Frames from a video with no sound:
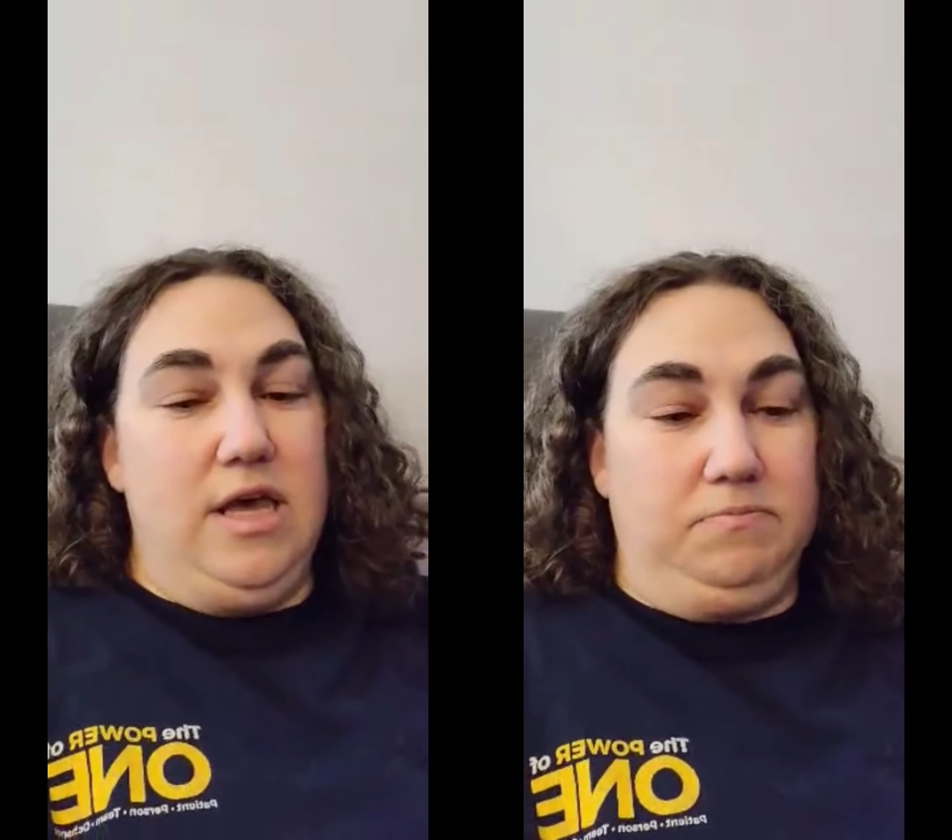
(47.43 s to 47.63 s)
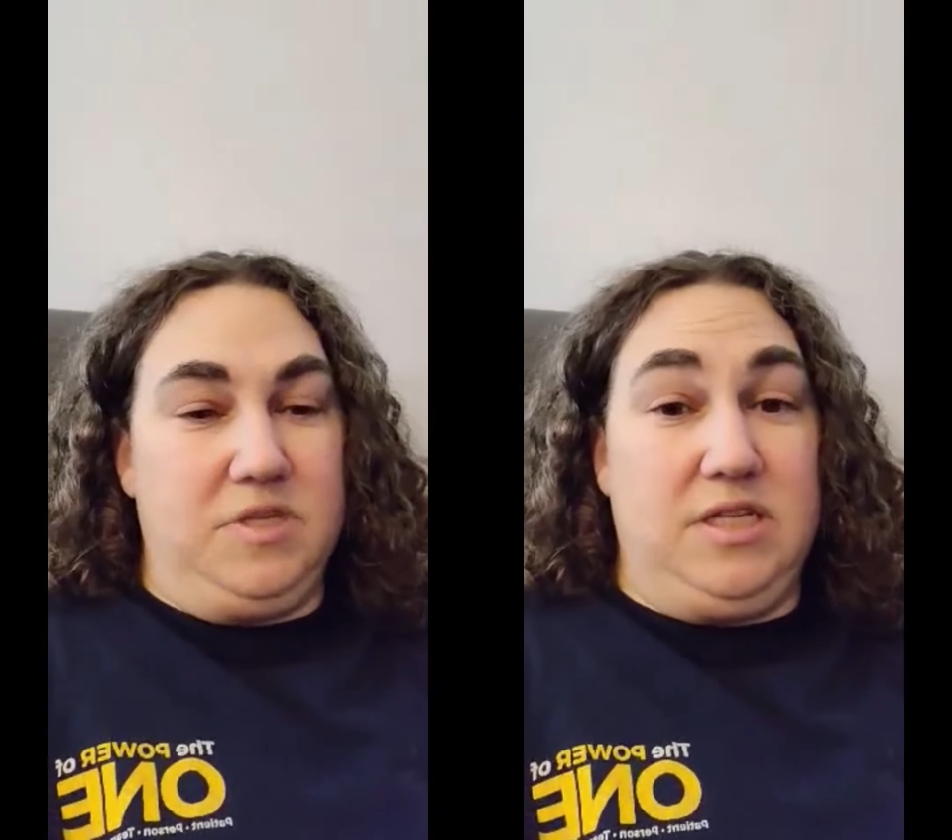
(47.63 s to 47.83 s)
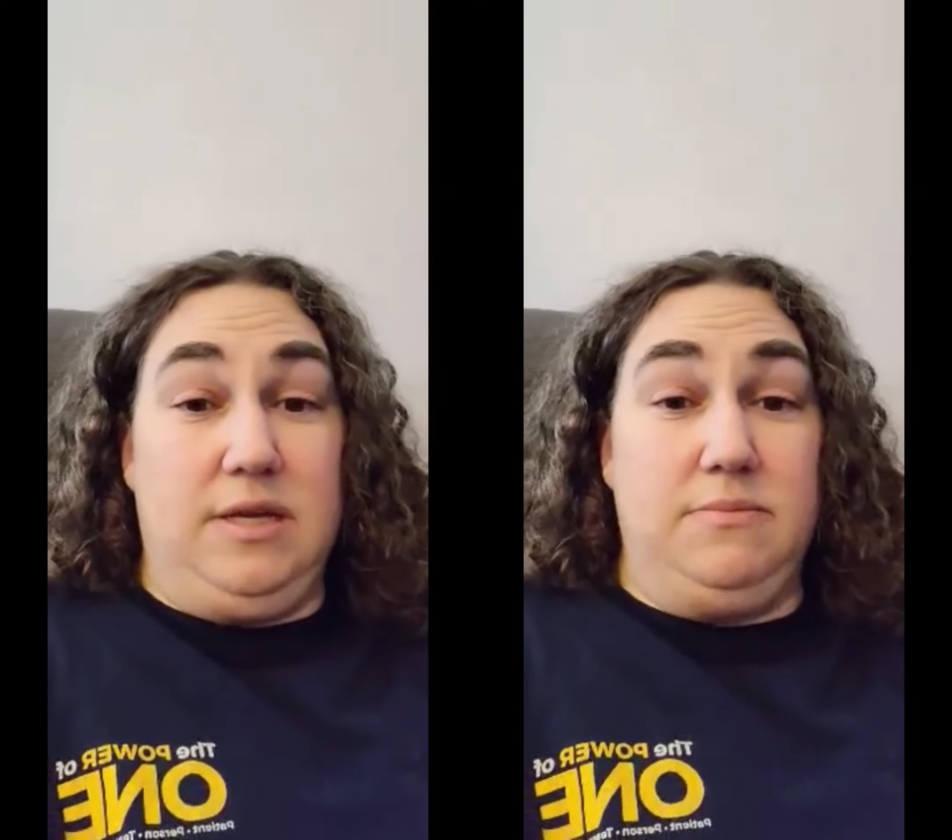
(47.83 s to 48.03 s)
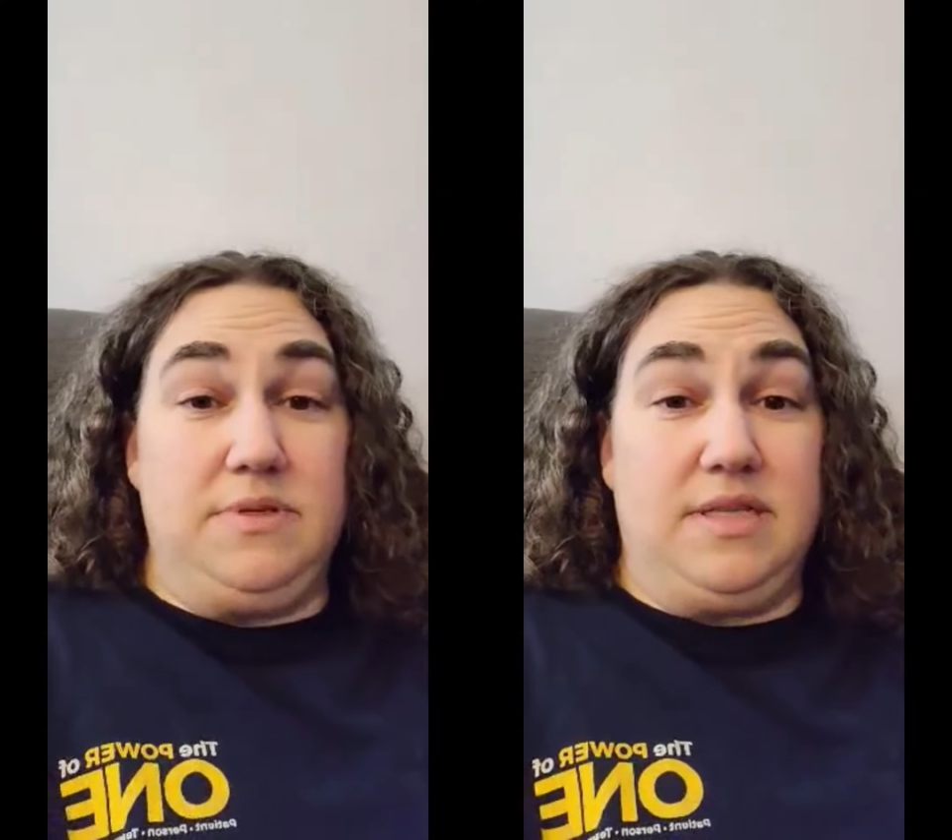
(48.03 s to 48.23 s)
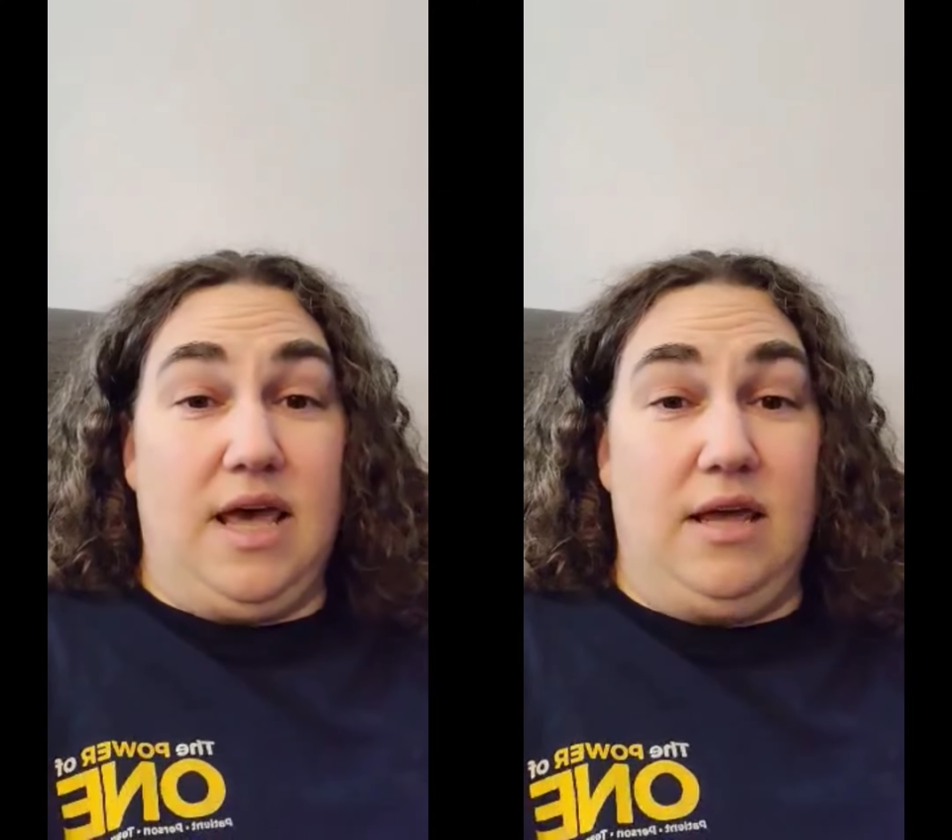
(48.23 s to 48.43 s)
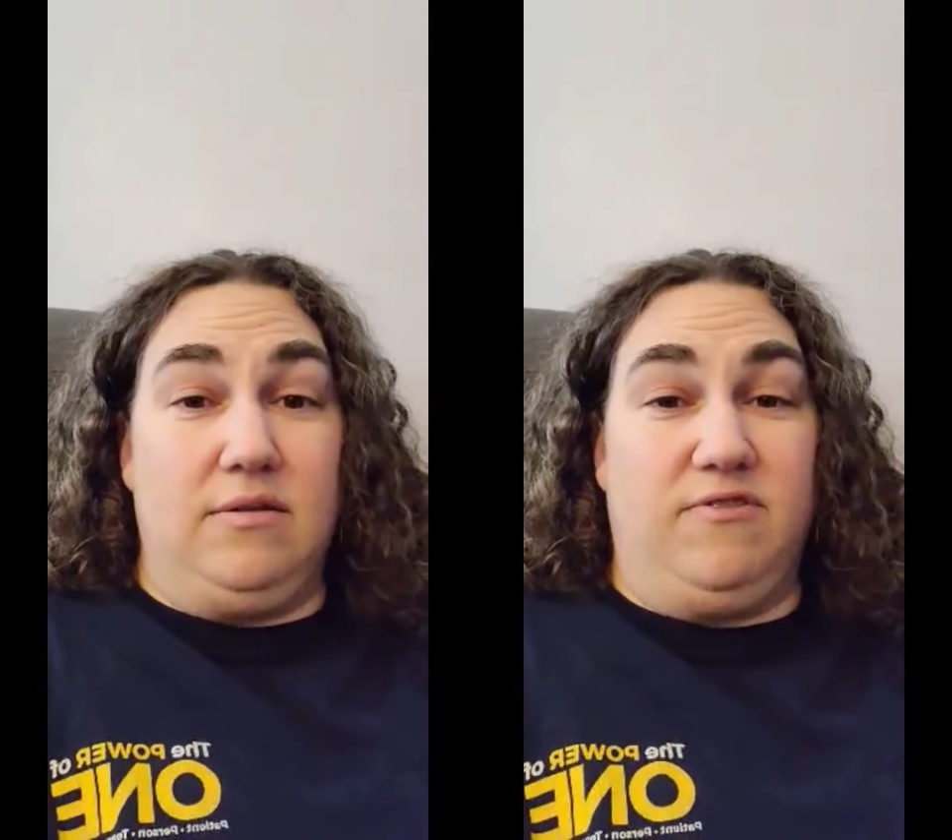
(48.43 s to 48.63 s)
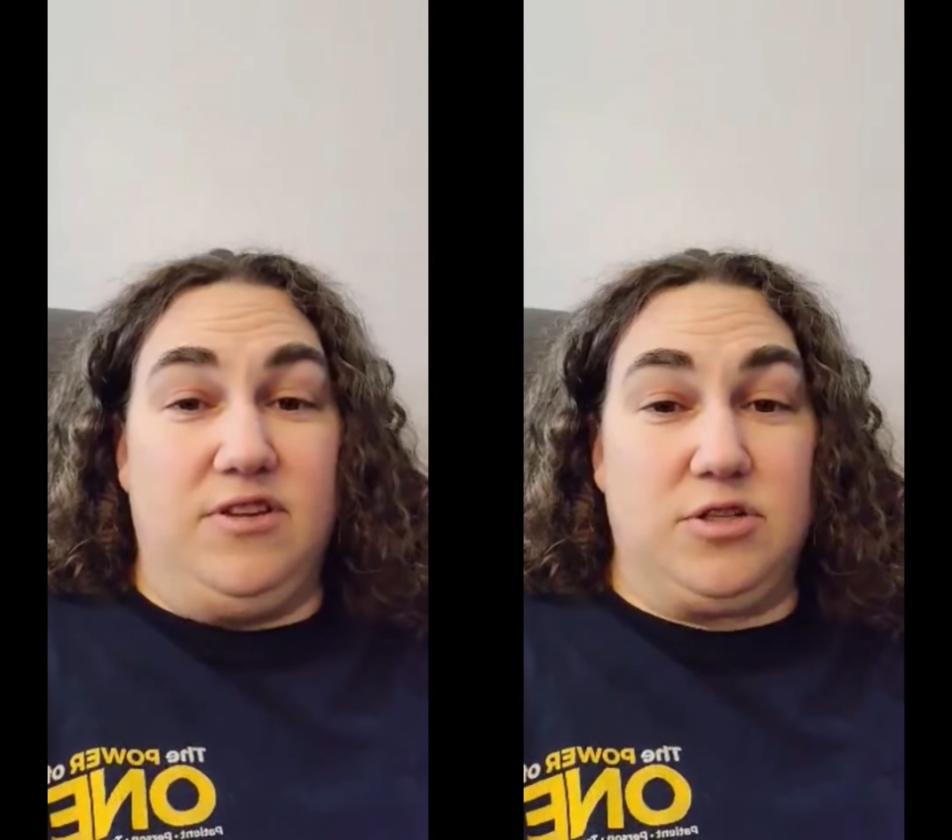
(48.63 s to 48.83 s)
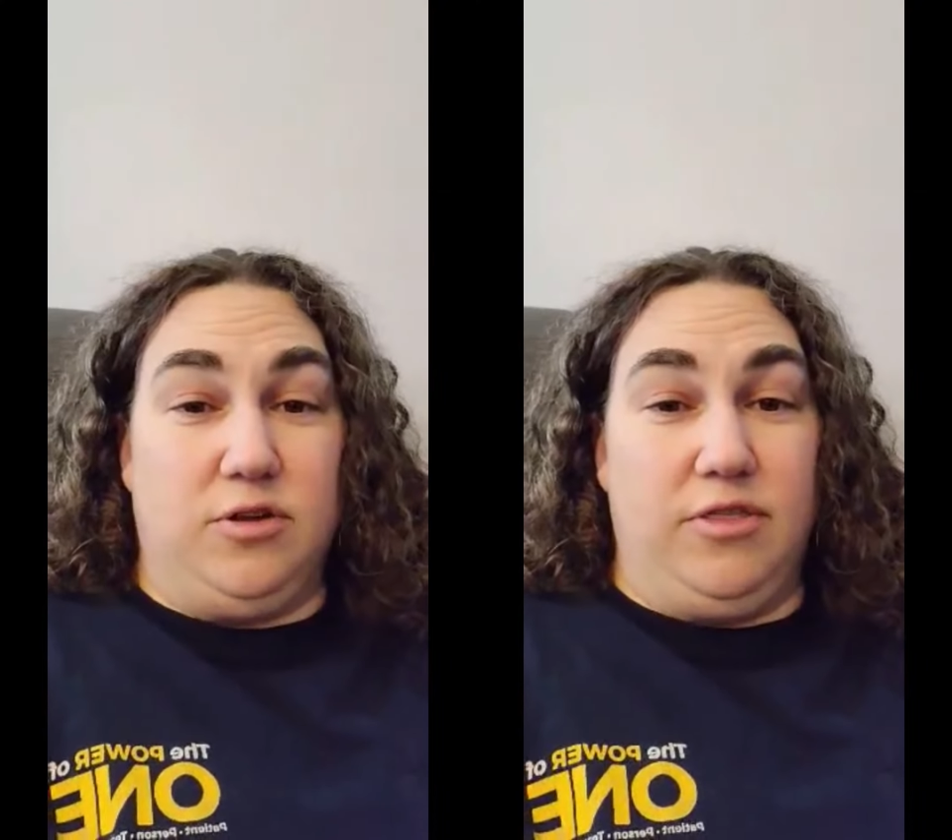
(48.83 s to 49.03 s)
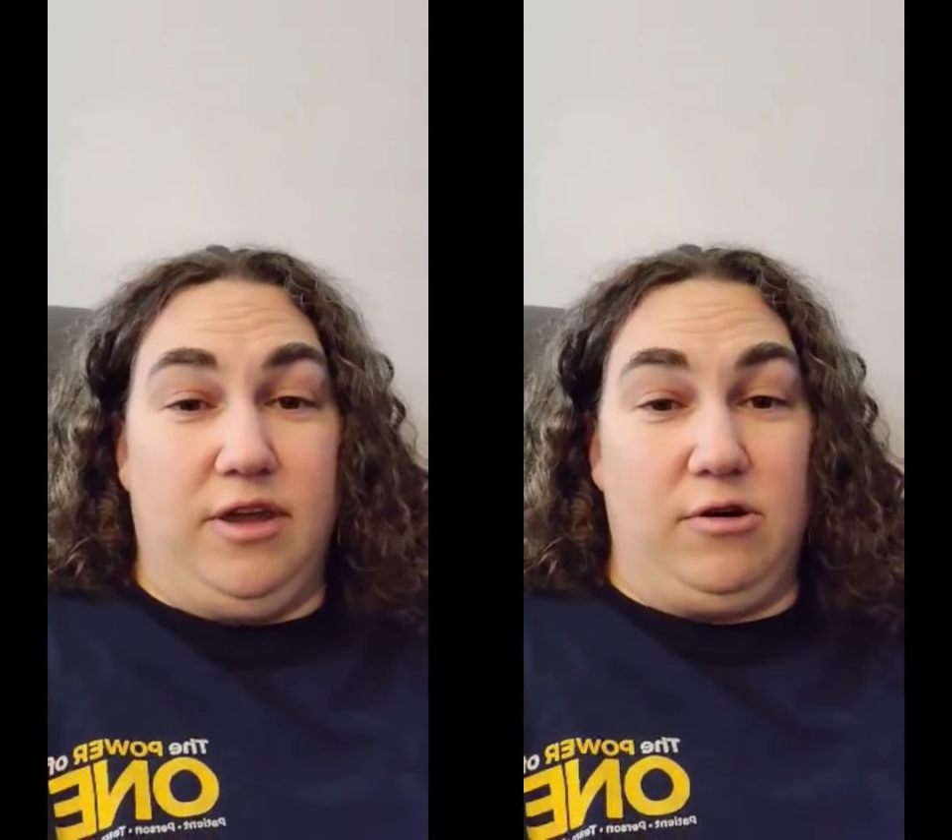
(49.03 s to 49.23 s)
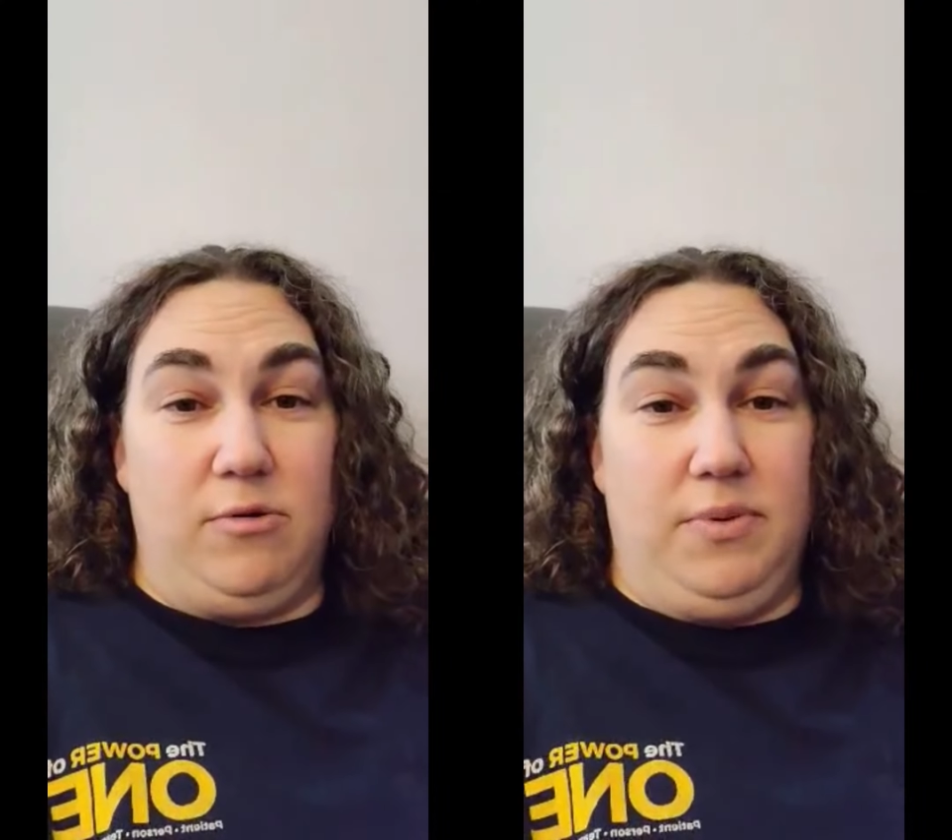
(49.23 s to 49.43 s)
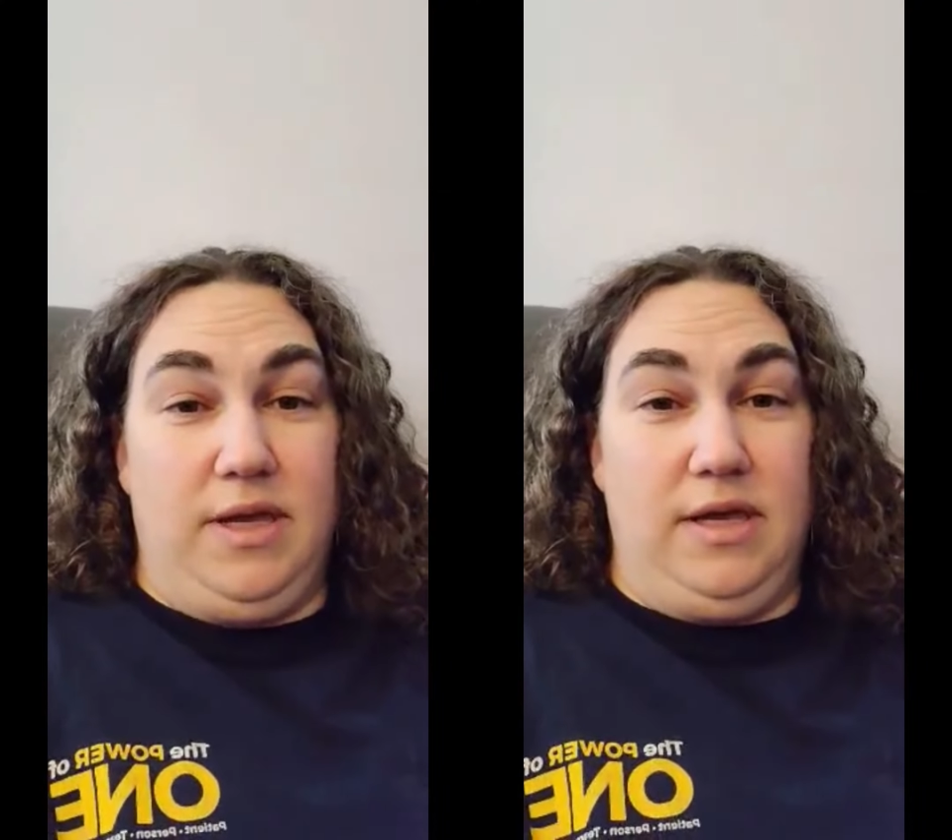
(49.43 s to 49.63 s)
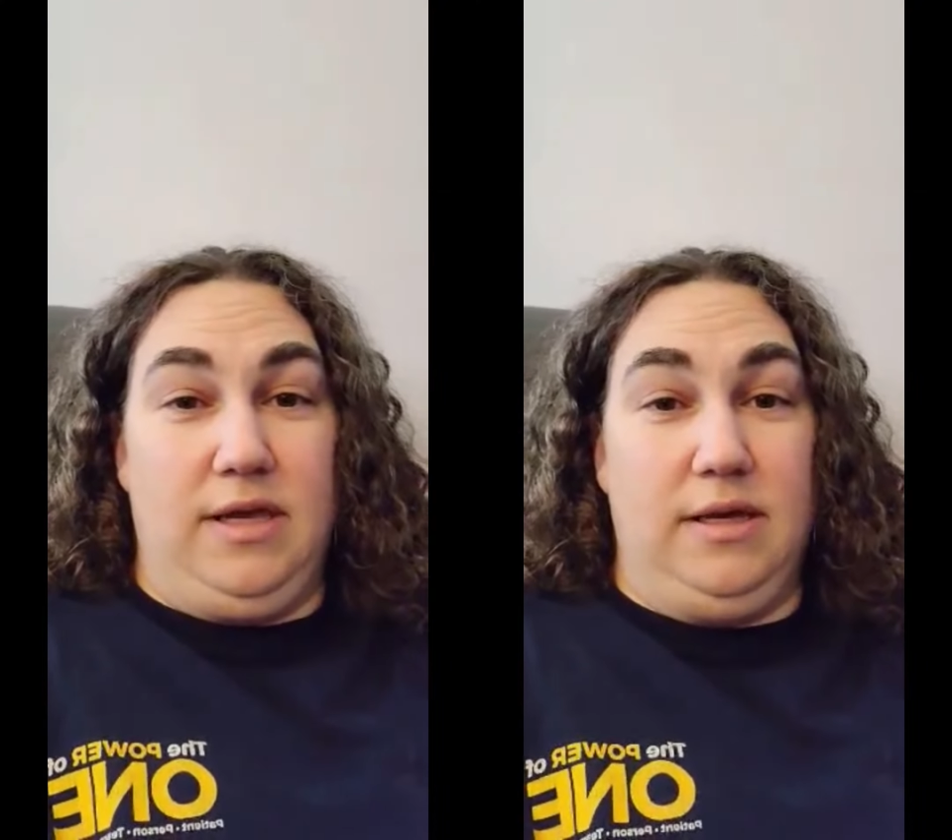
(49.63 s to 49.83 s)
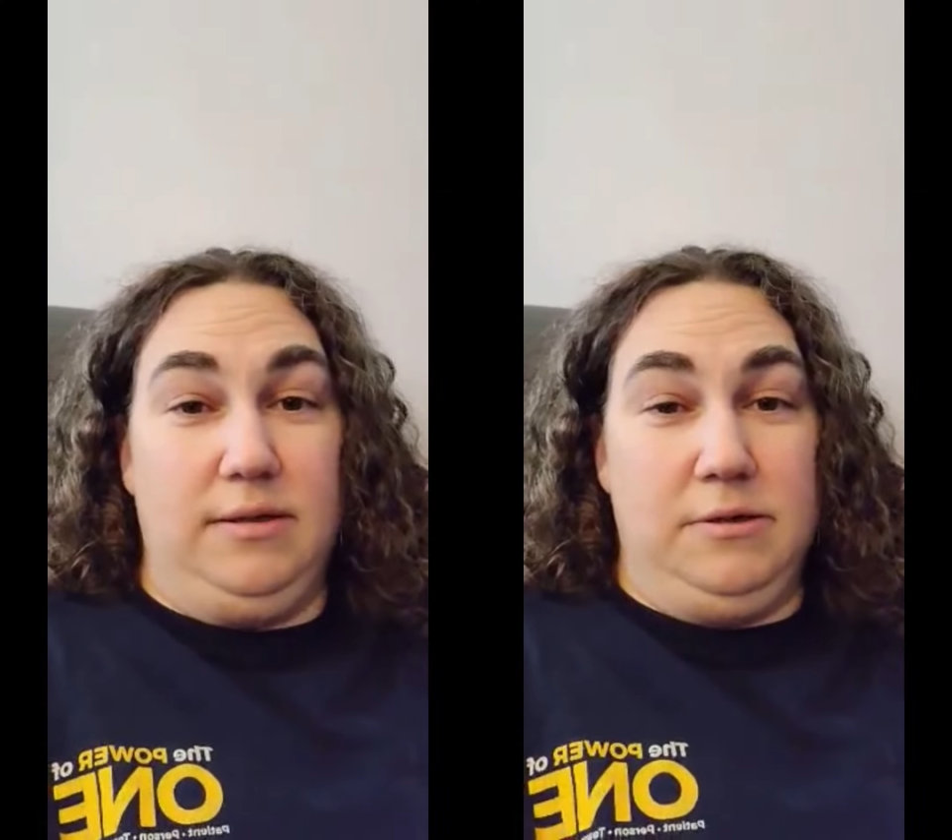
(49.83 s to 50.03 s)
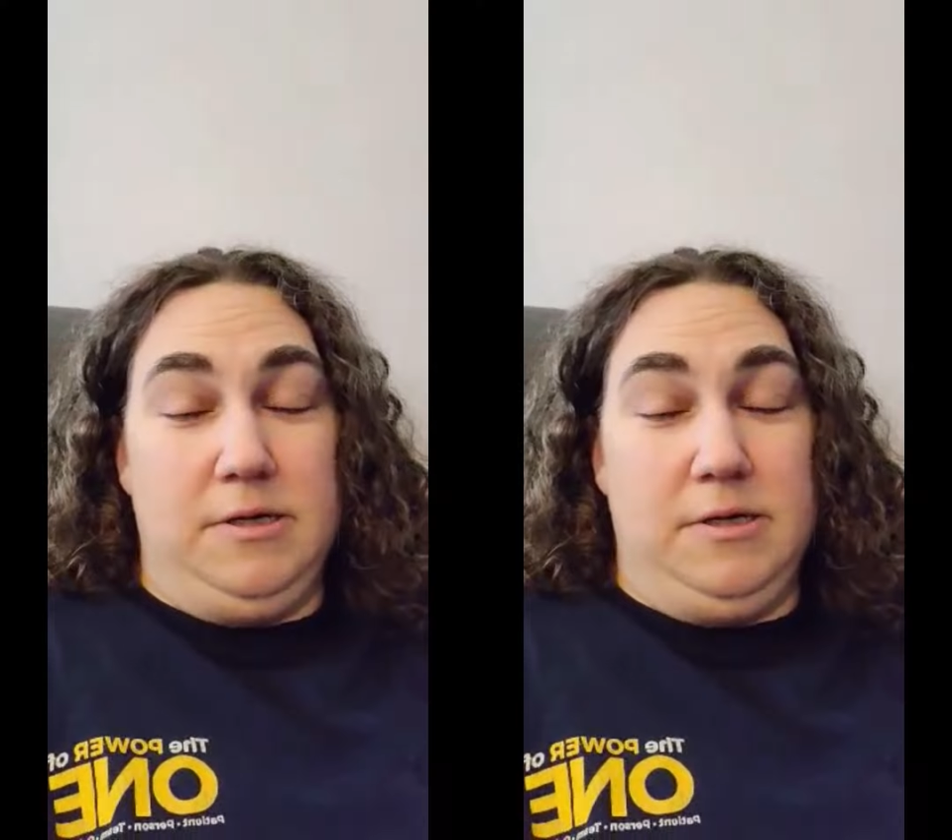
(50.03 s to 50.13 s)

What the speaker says: It seems that physical therapy